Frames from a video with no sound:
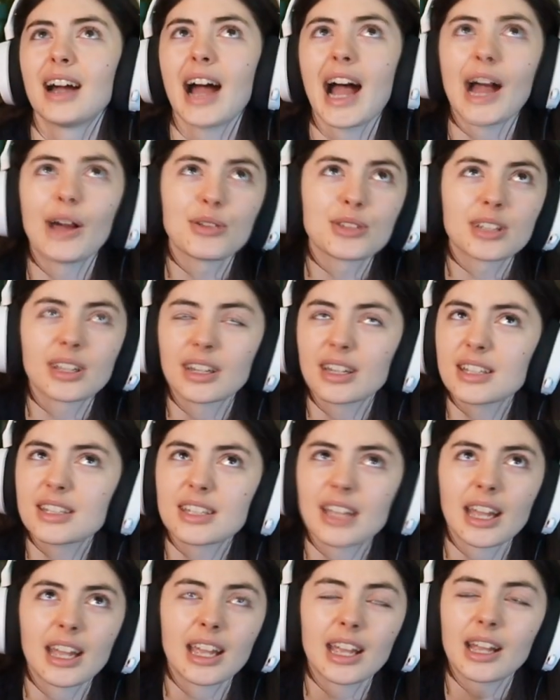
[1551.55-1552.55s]
I was going to
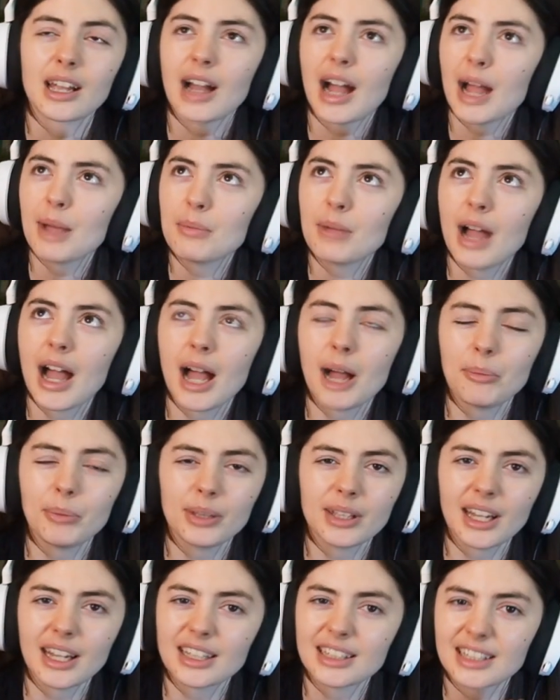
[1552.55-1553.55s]
say, I'm
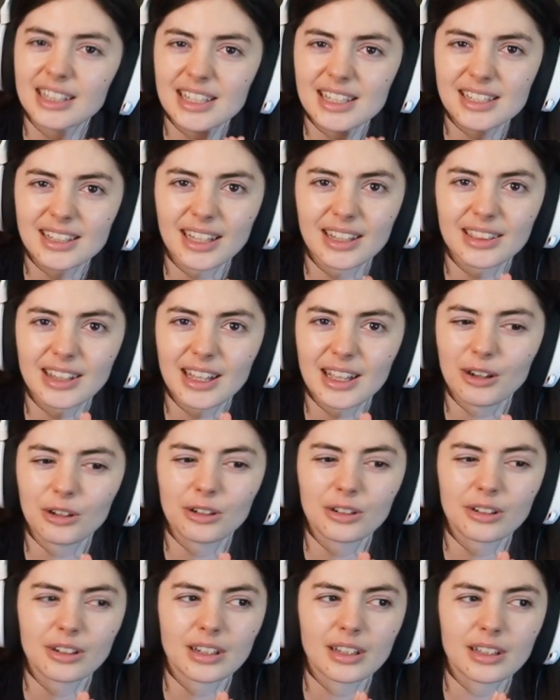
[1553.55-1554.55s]
happy at least that
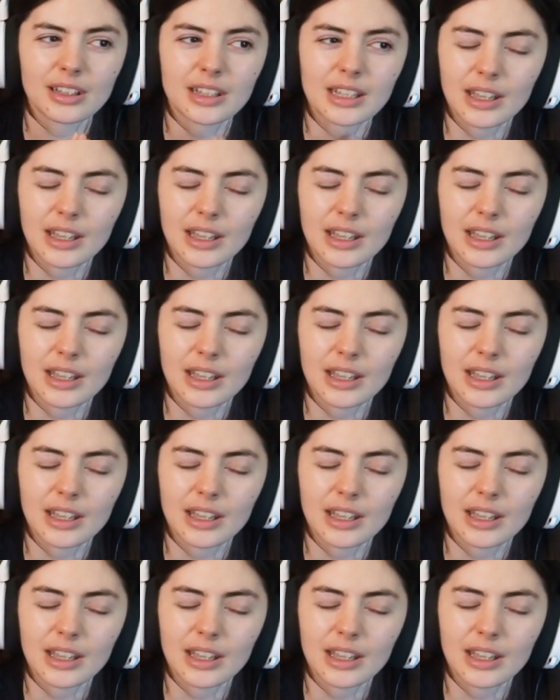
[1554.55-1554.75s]
they're